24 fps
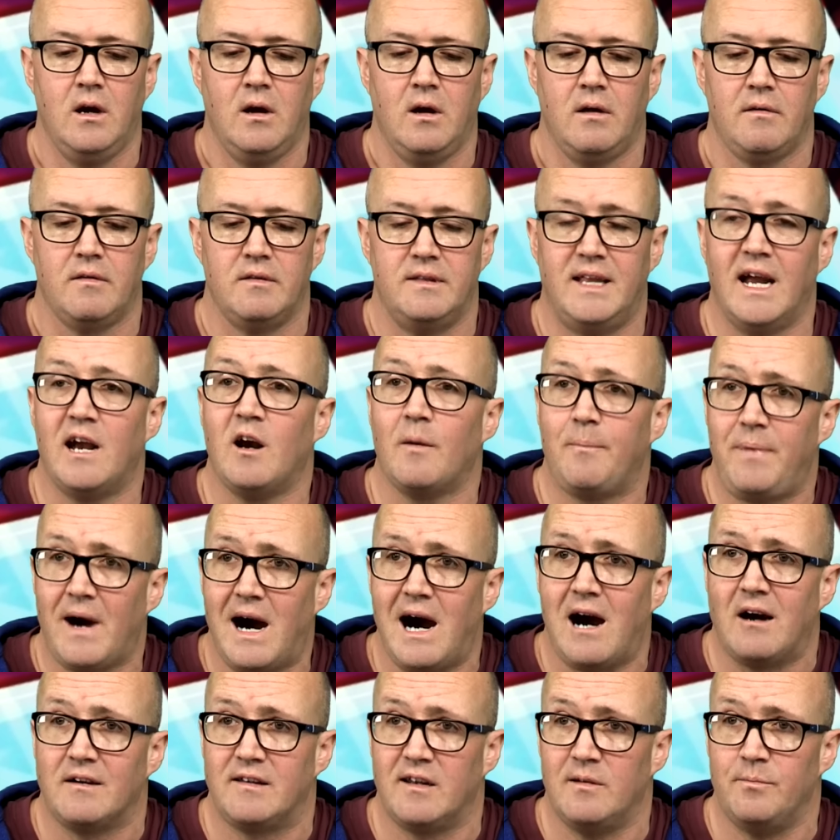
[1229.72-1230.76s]
Their
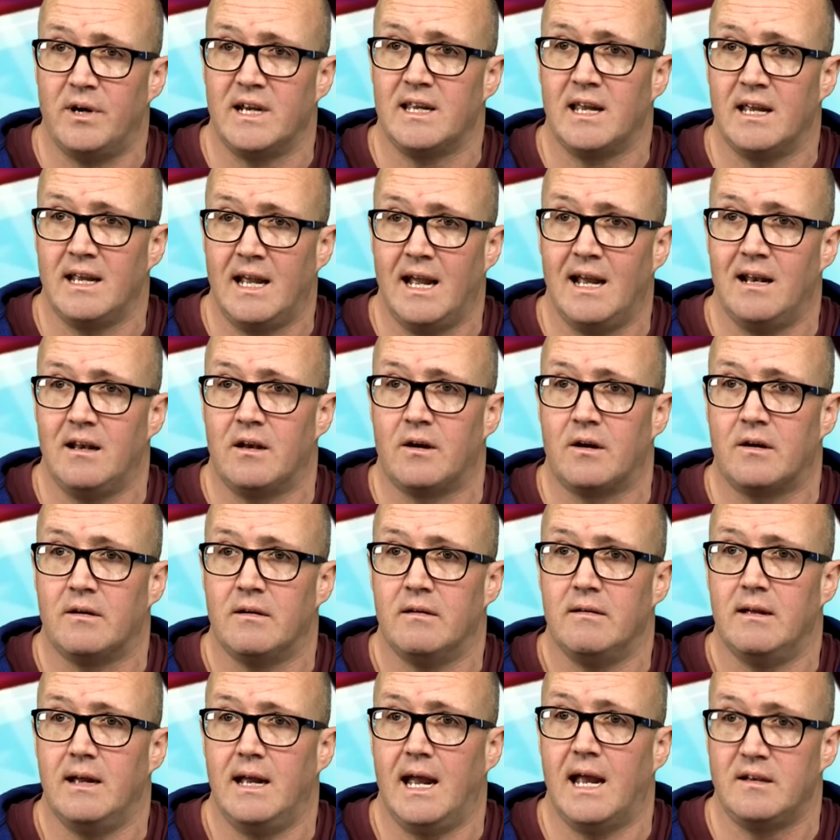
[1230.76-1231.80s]
part in bringing Hitler
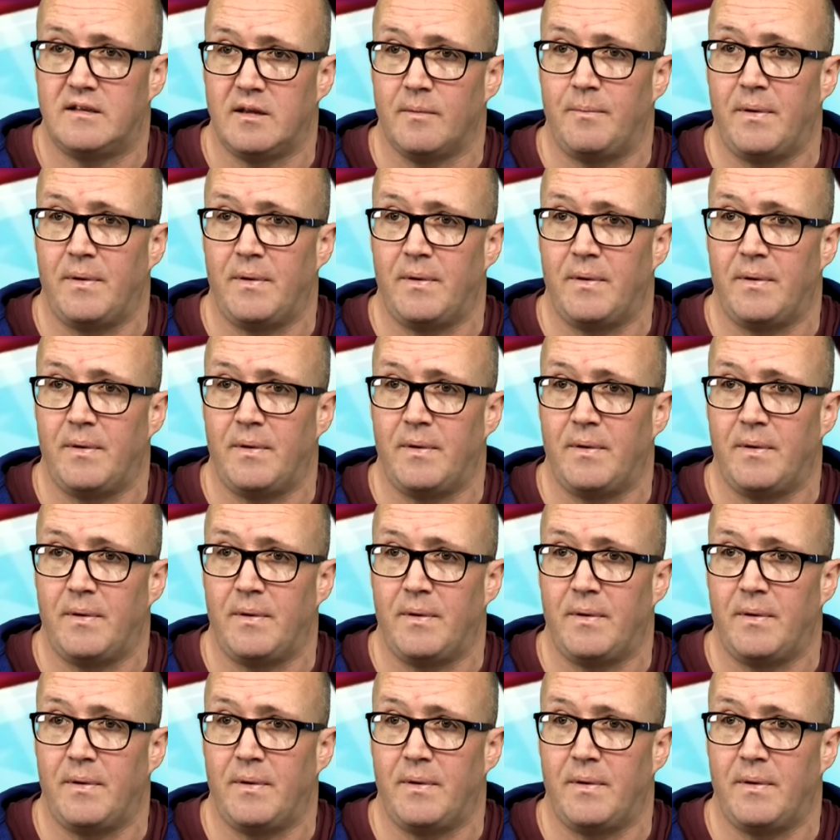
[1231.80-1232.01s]
into